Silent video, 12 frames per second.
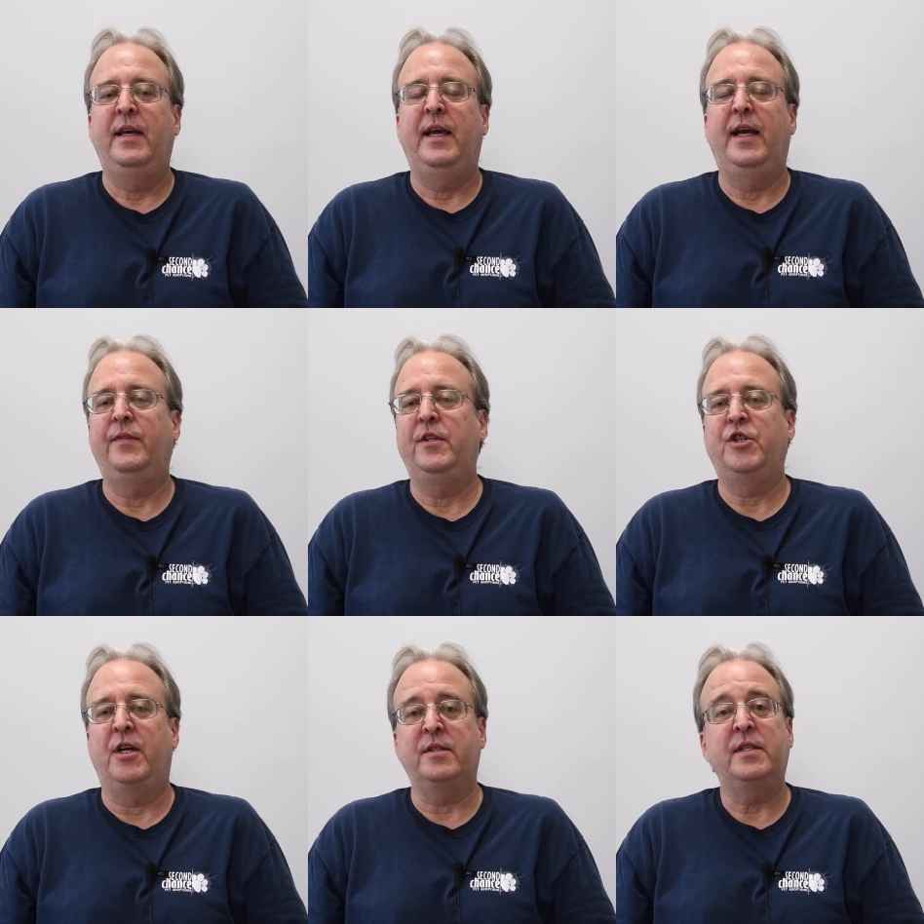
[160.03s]
and the
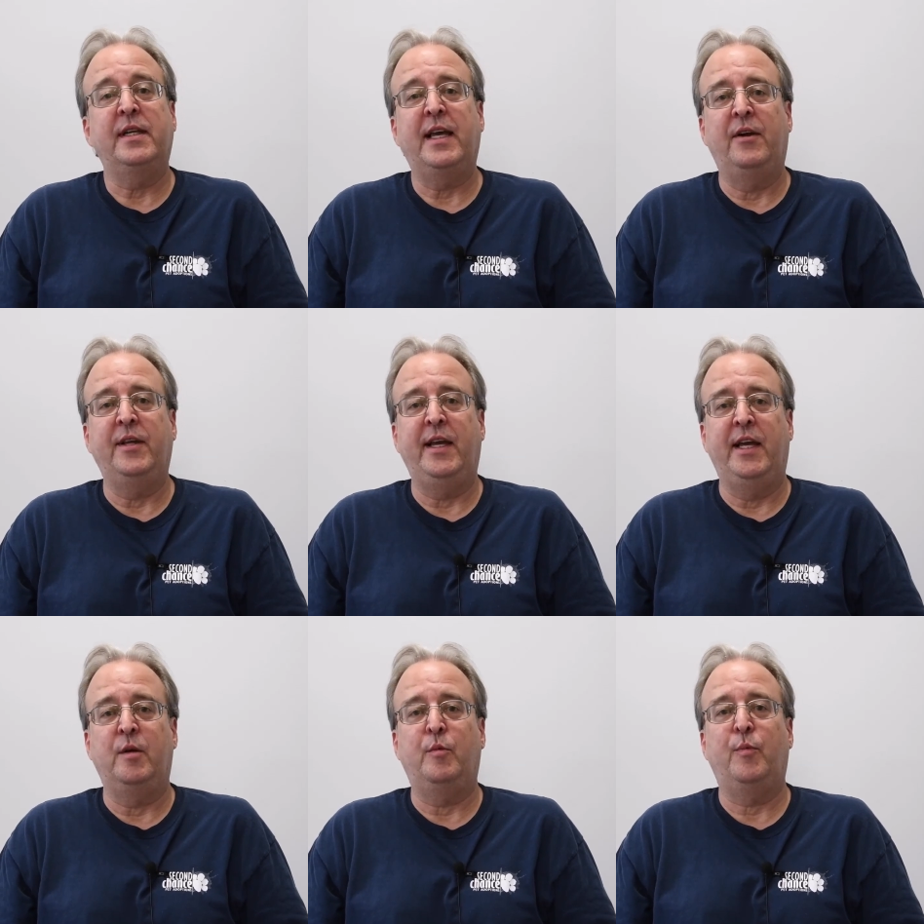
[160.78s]
Johnston County
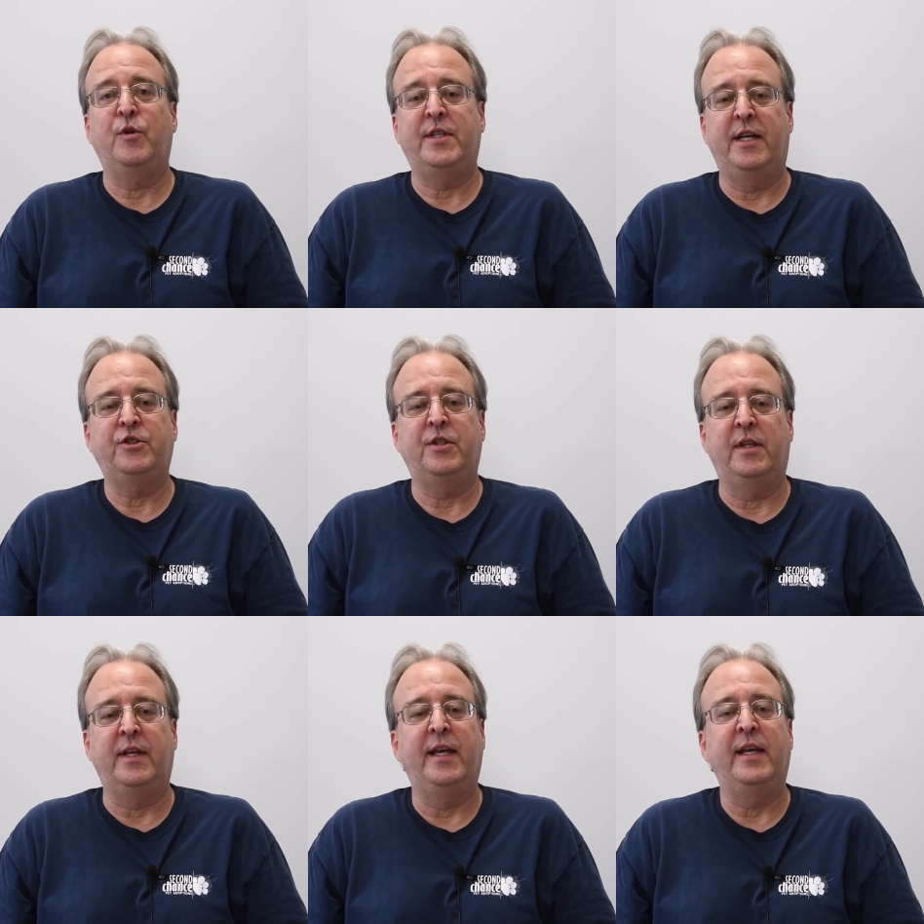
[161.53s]
Animal
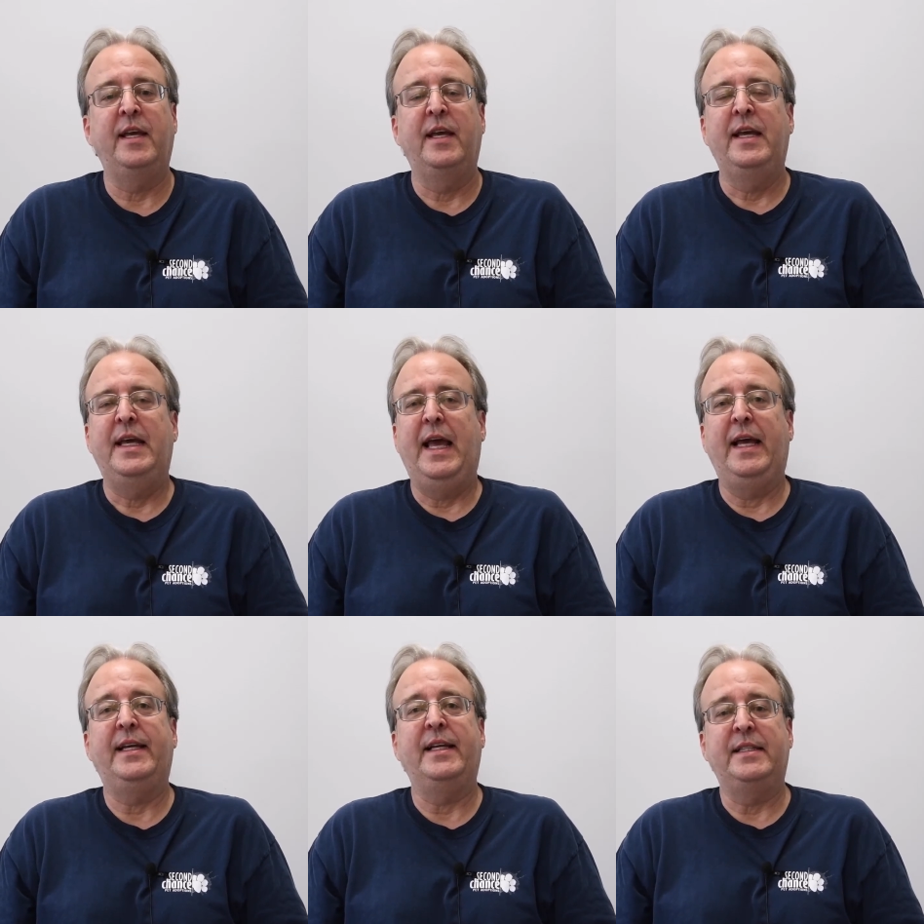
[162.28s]
Protection League
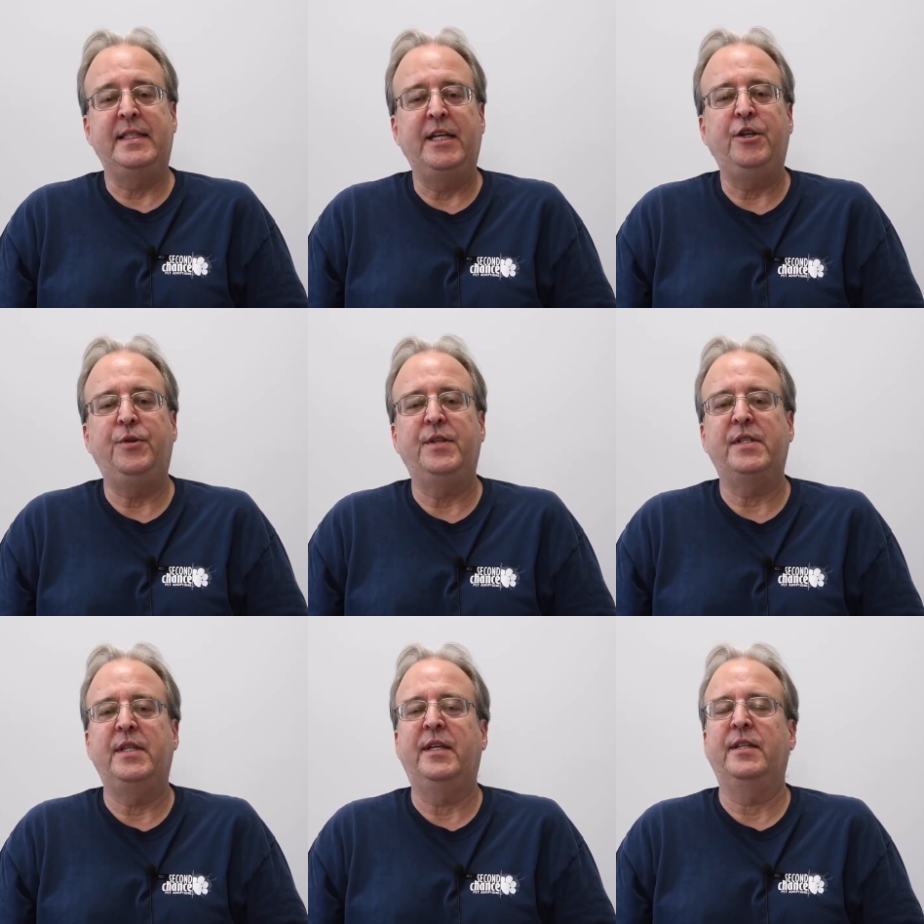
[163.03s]
and continue to
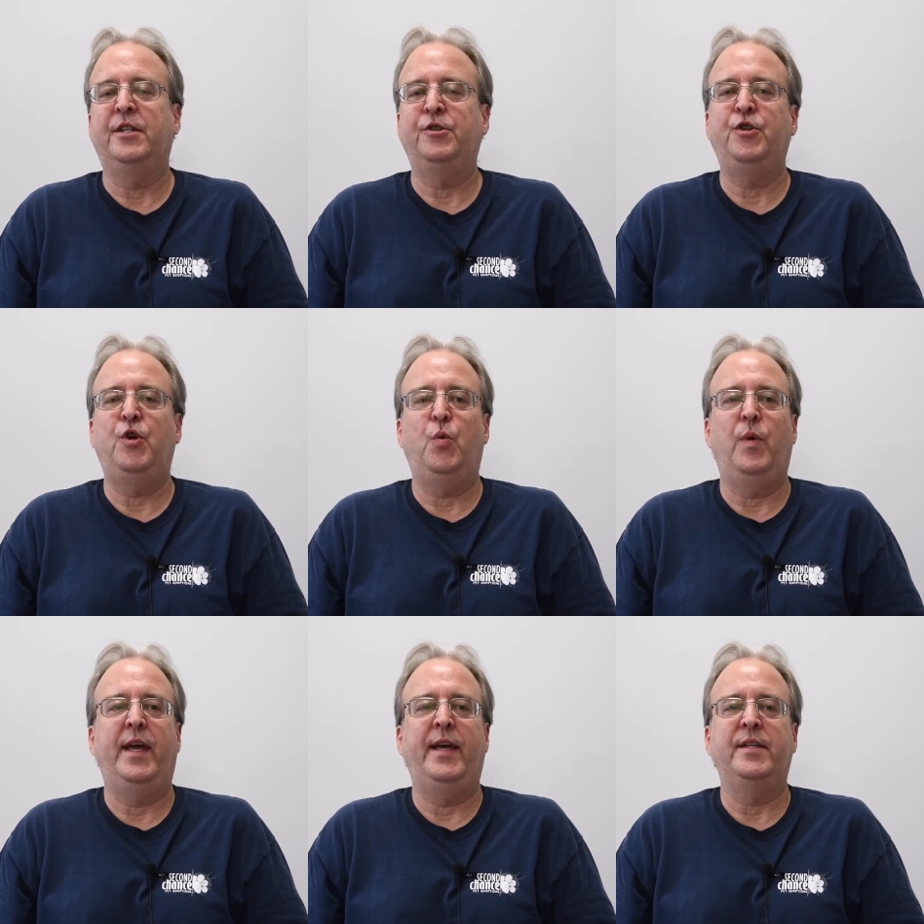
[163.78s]
seek additional
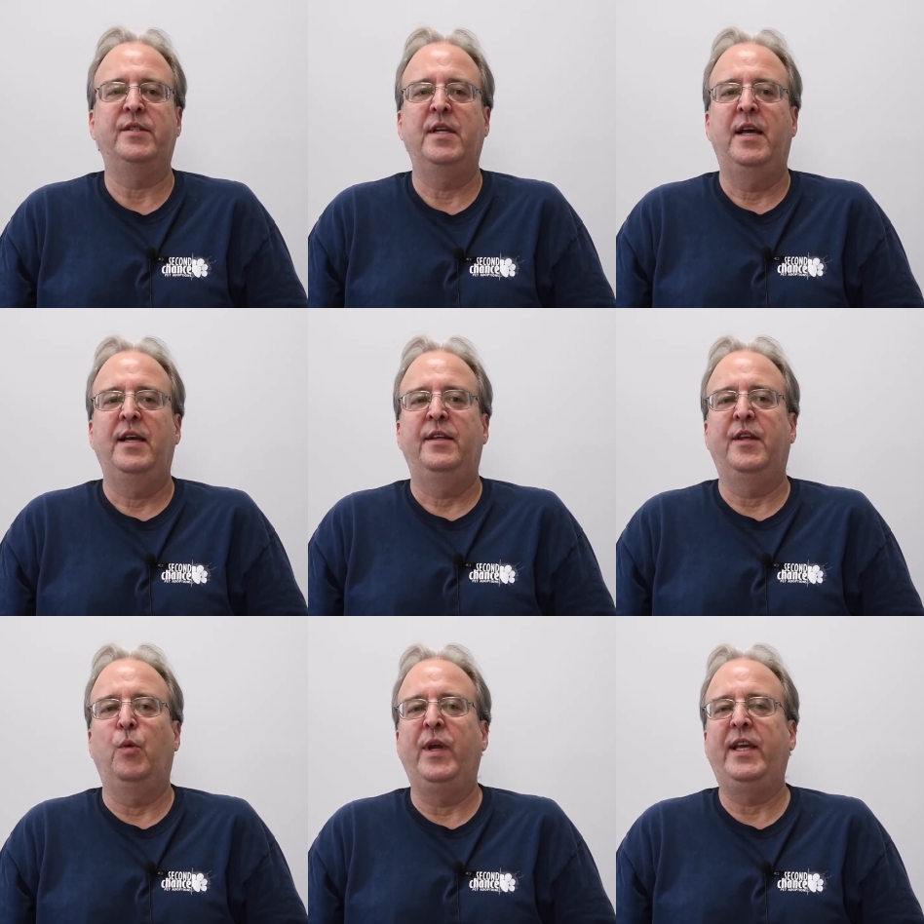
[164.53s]
ways
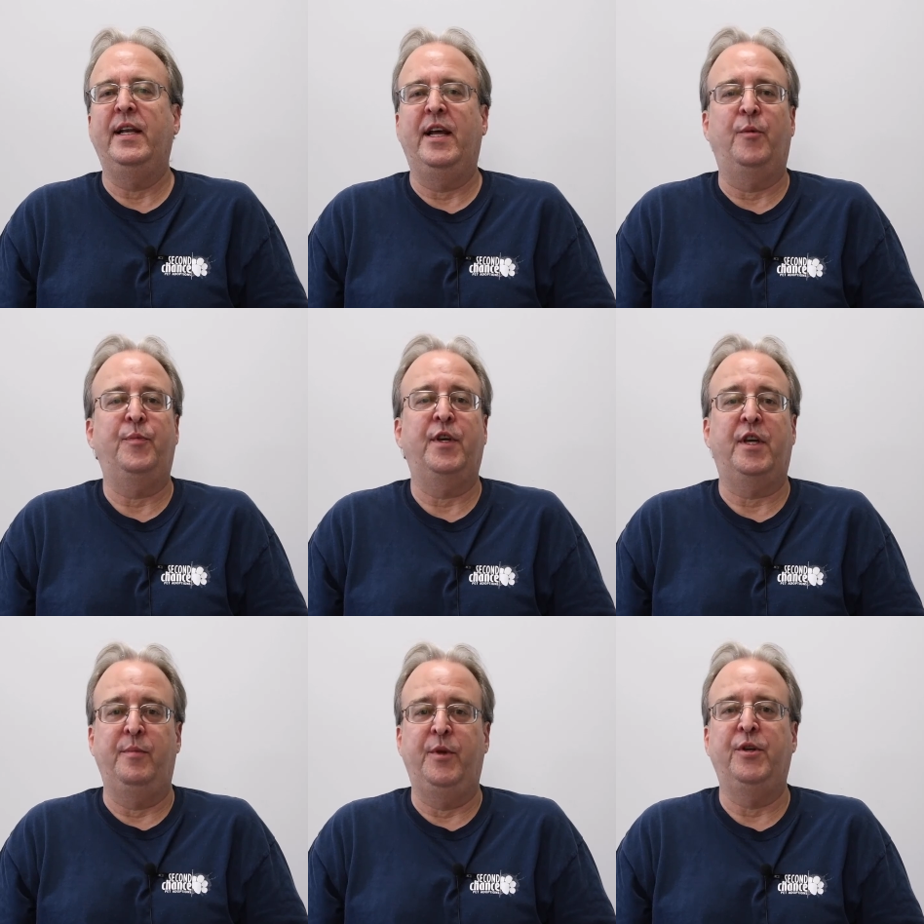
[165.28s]
that we can help the
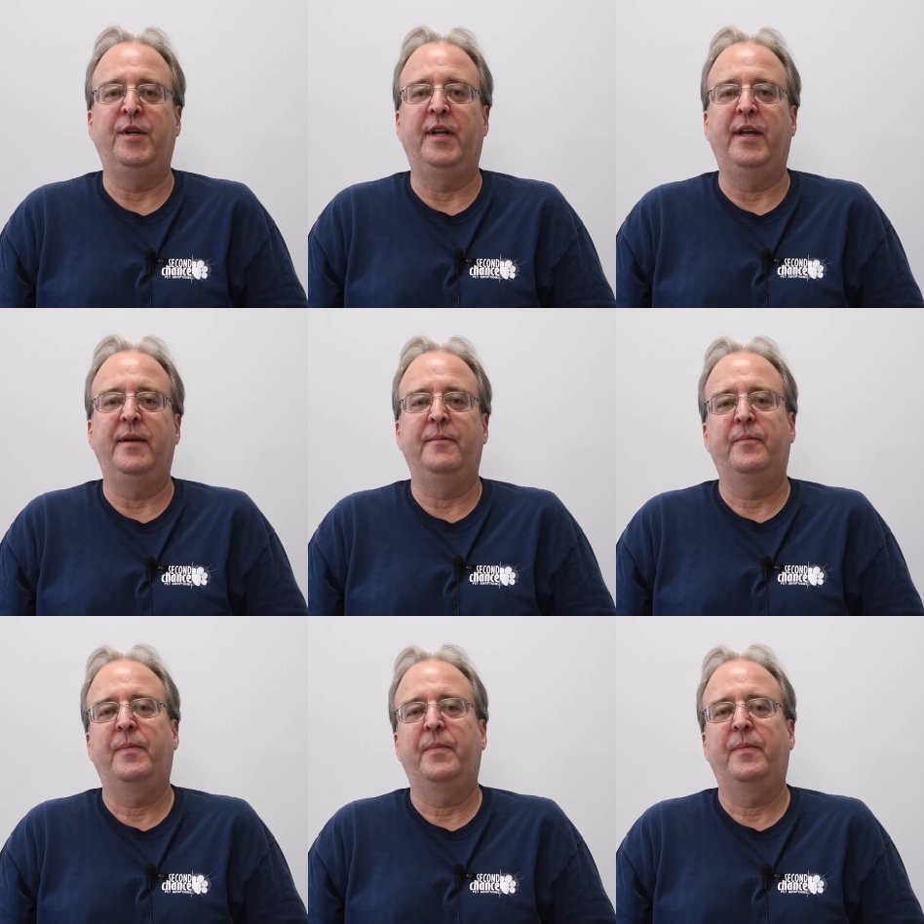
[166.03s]
community.